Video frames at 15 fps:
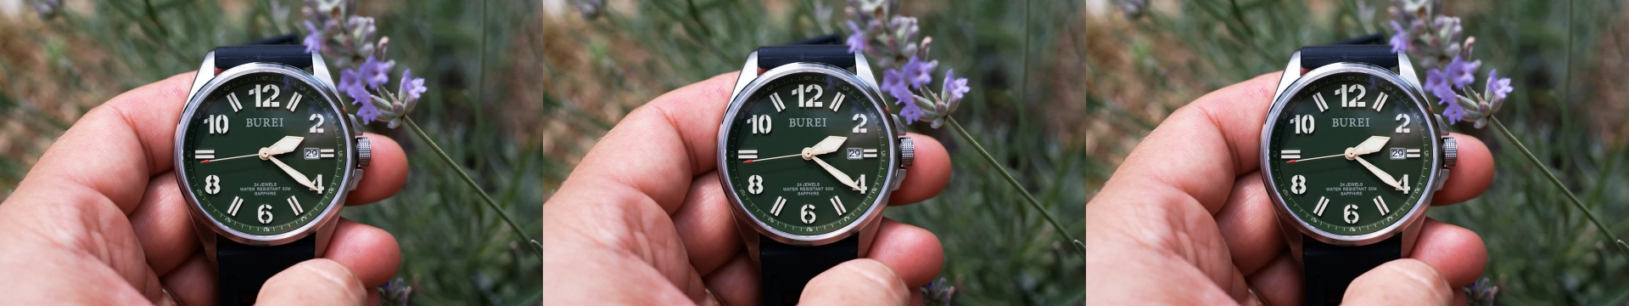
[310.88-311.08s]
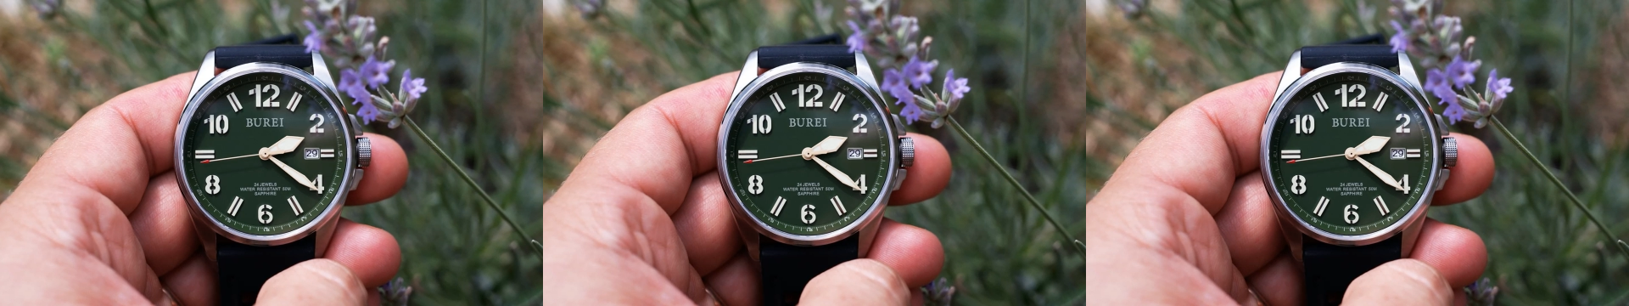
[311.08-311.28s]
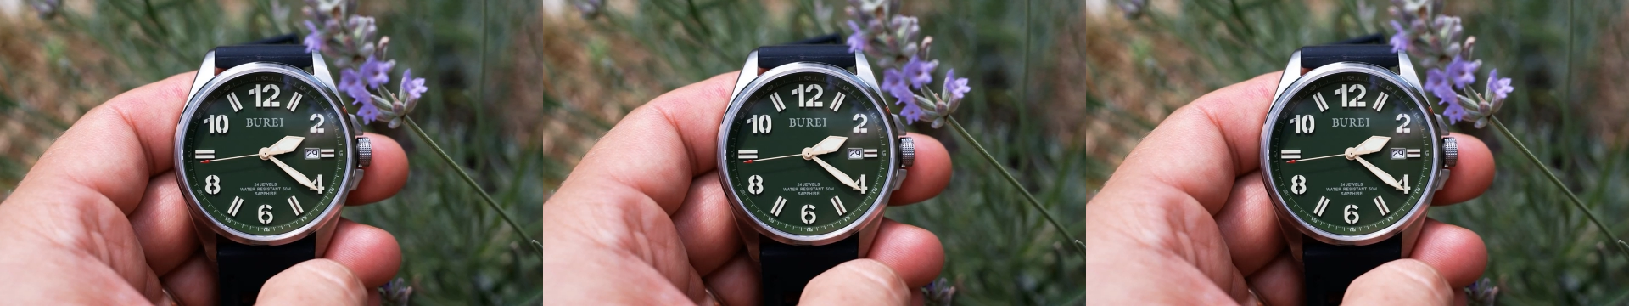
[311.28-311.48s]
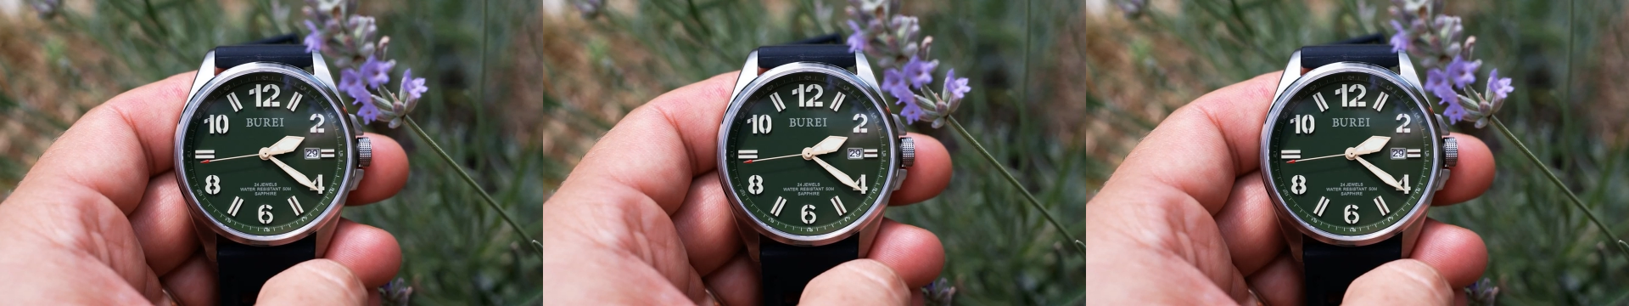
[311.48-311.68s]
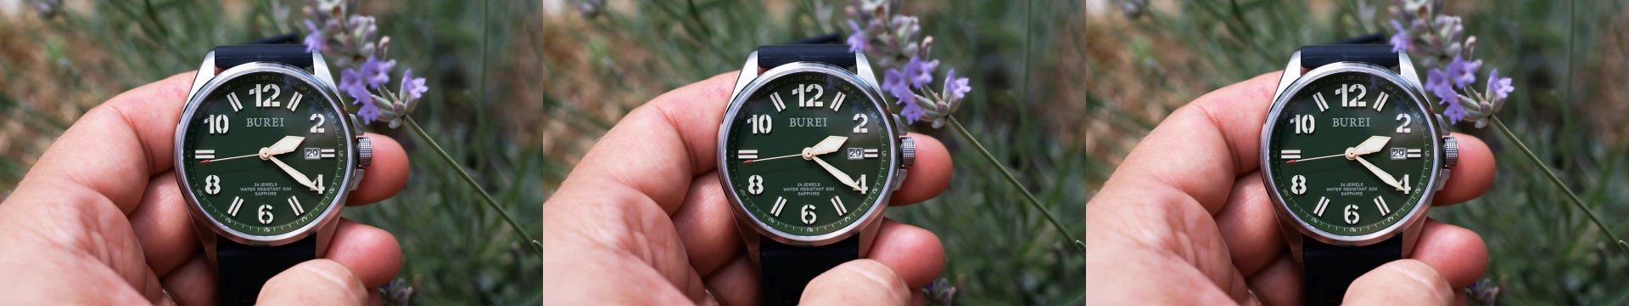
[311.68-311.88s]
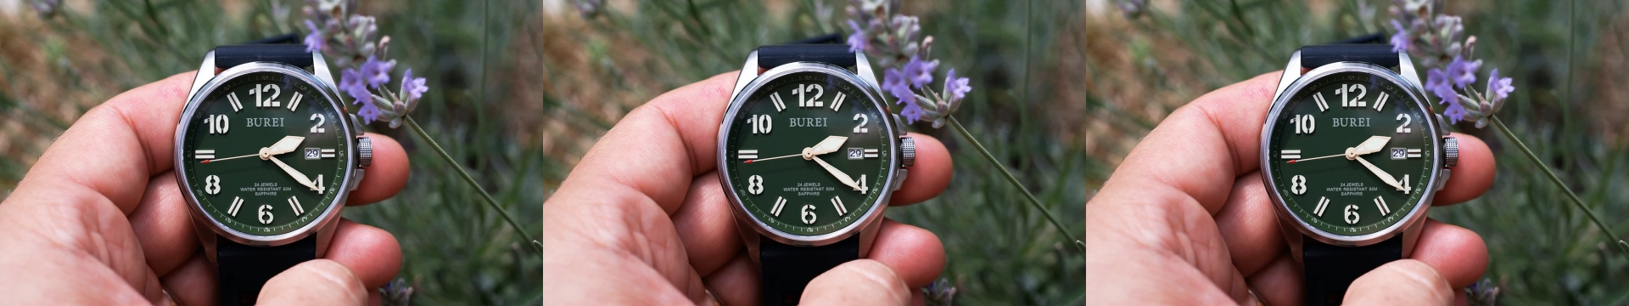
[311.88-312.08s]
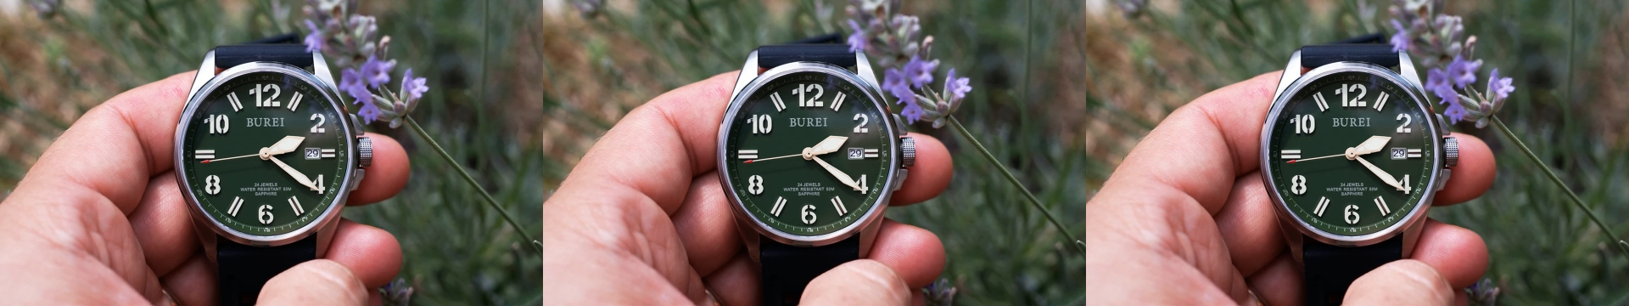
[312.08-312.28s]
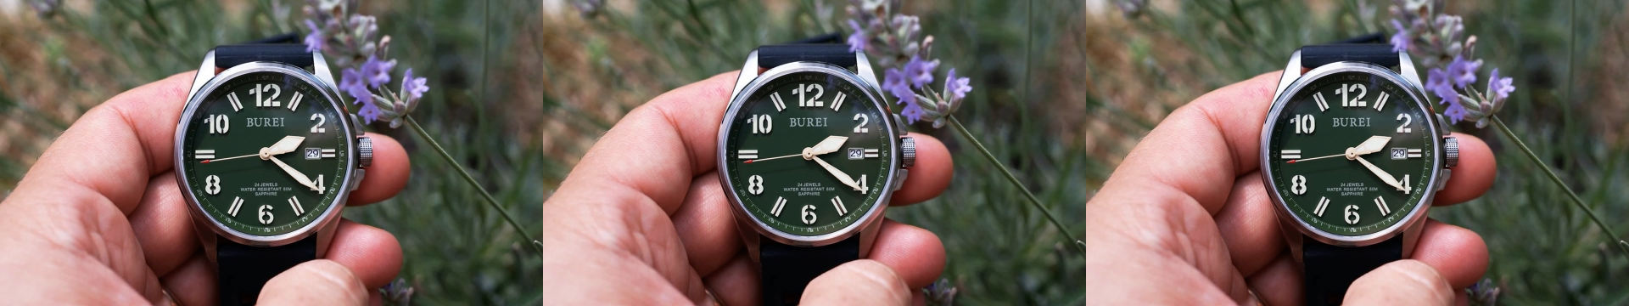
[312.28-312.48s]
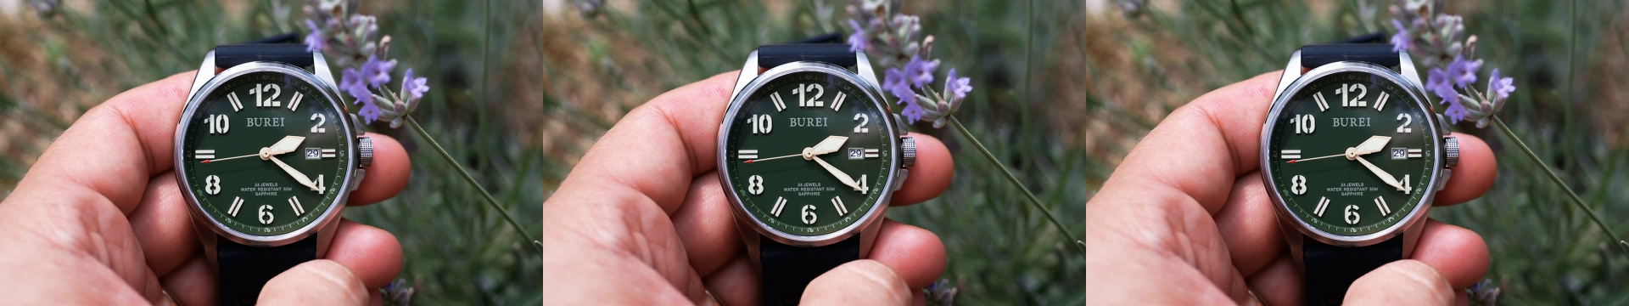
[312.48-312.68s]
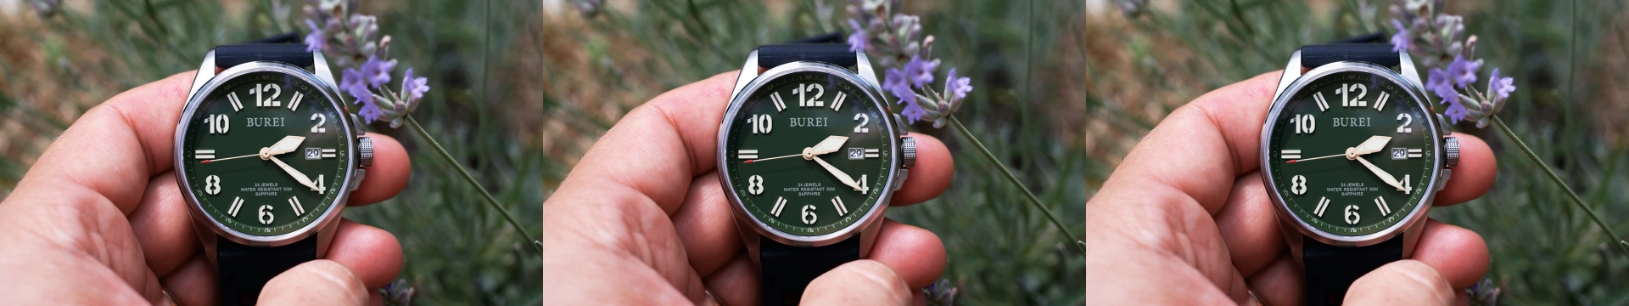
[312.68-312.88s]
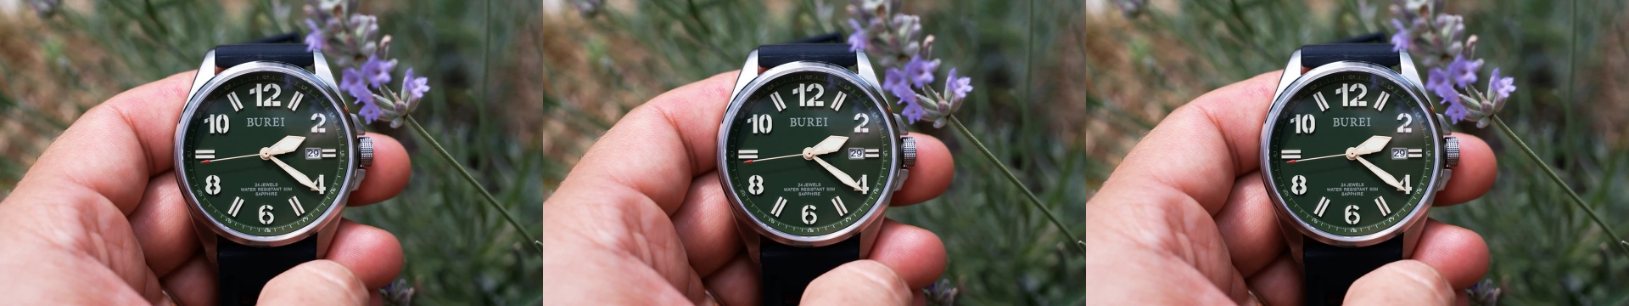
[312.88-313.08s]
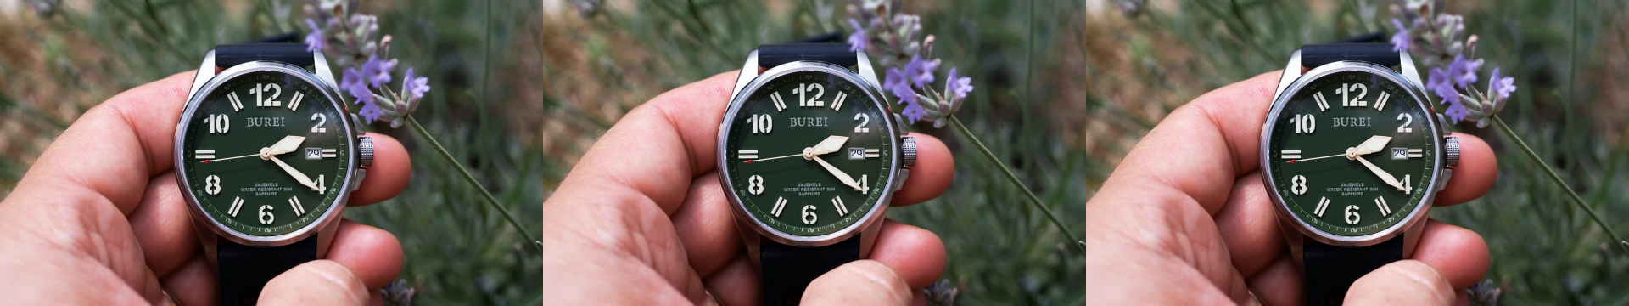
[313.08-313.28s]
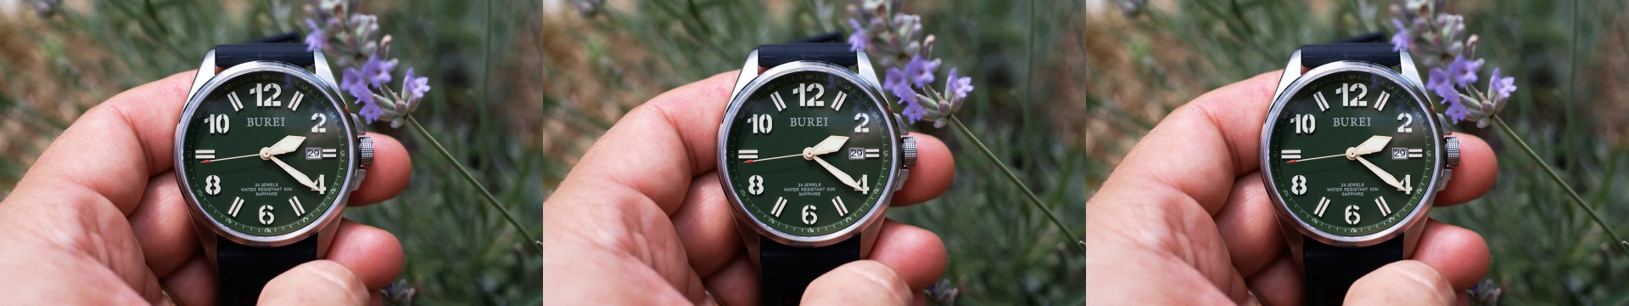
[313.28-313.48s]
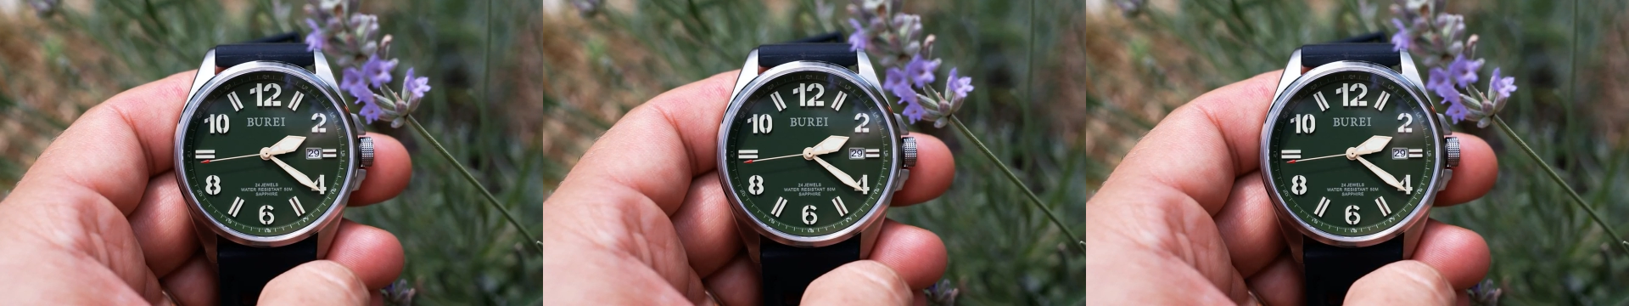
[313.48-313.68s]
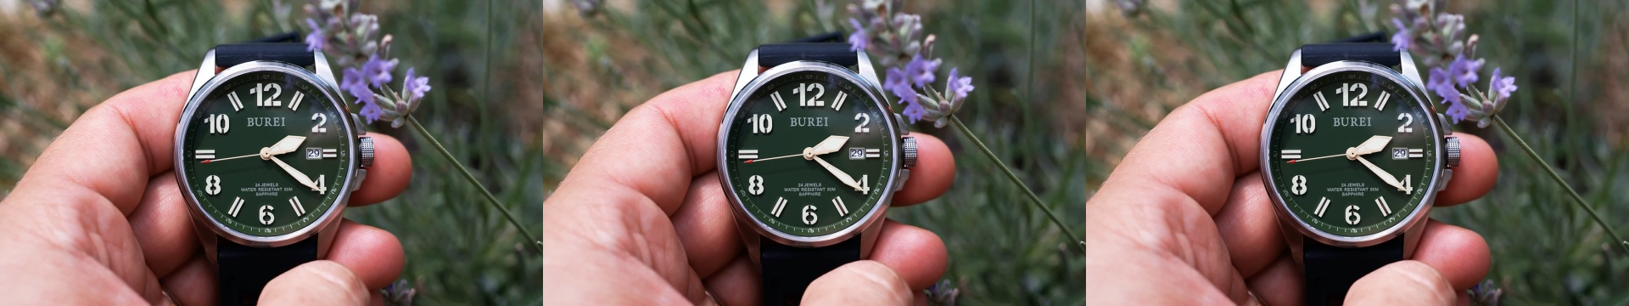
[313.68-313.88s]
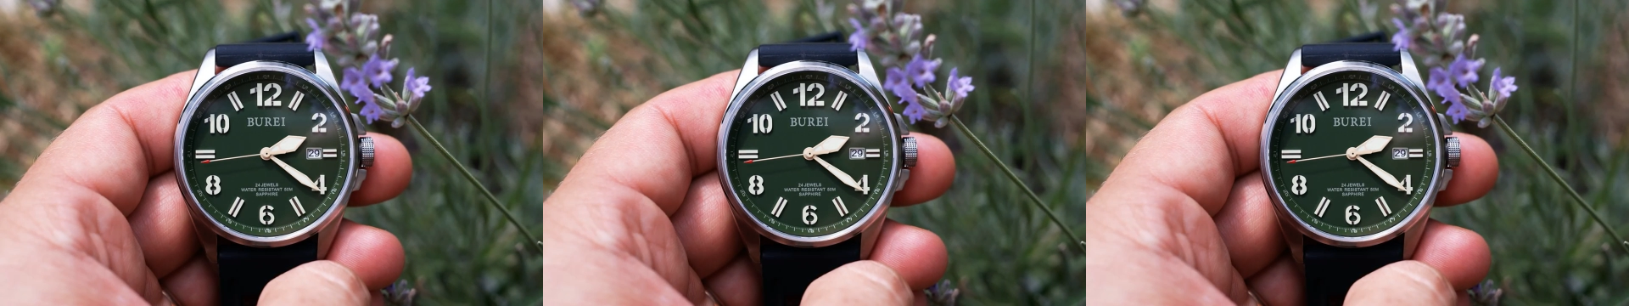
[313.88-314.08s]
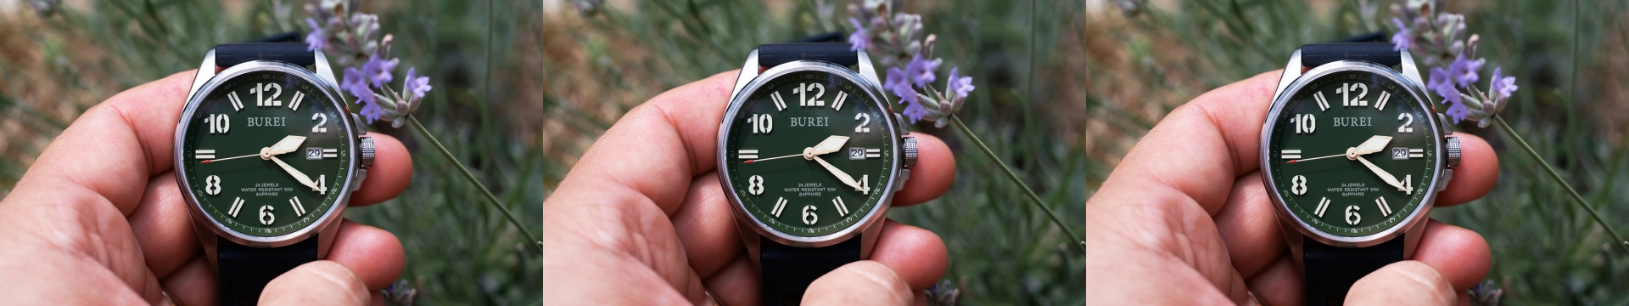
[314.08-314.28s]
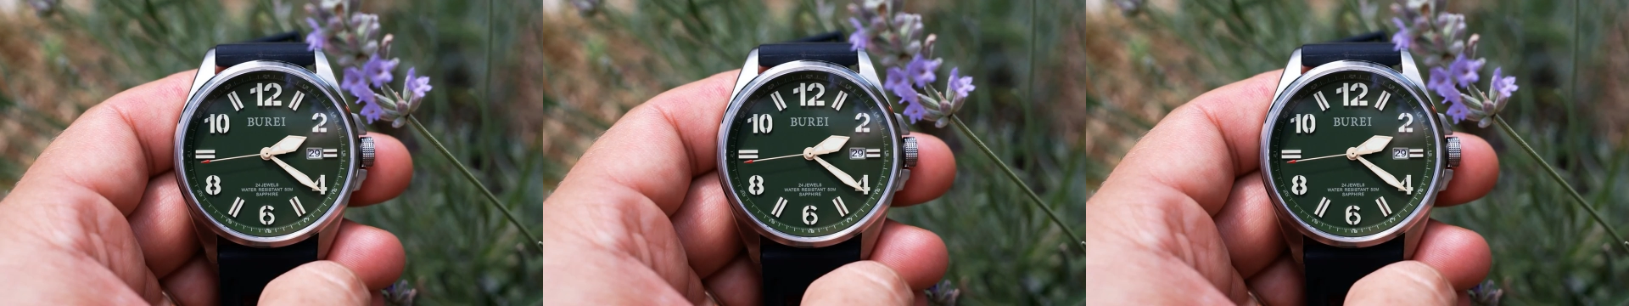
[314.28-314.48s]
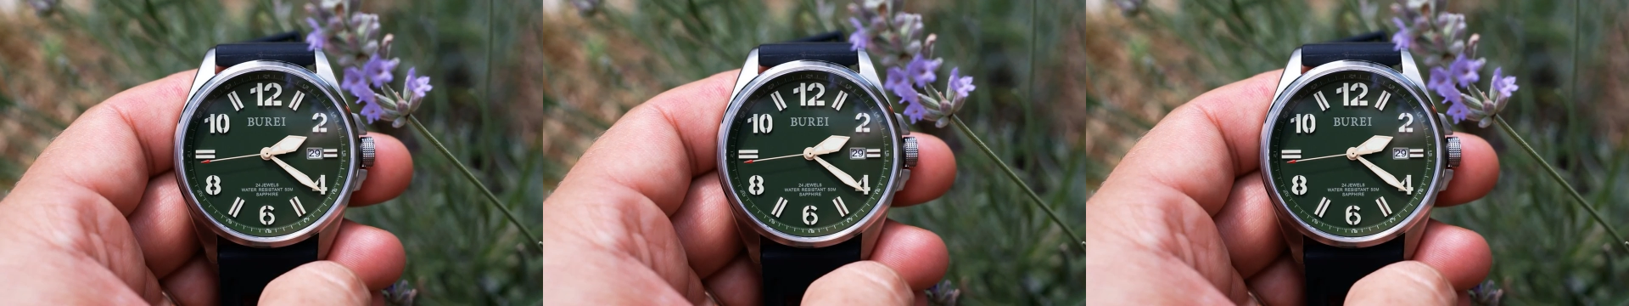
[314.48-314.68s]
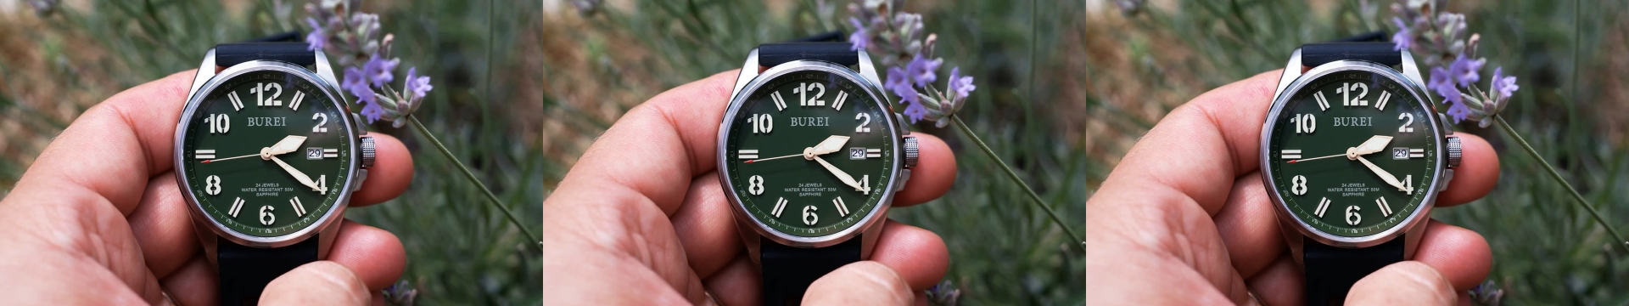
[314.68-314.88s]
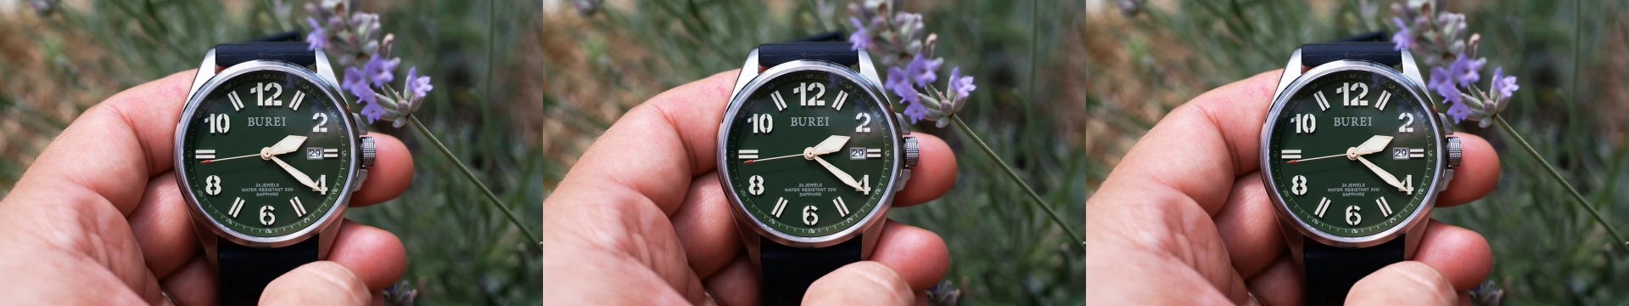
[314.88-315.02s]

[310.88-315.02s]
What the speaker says: (no speaker visible)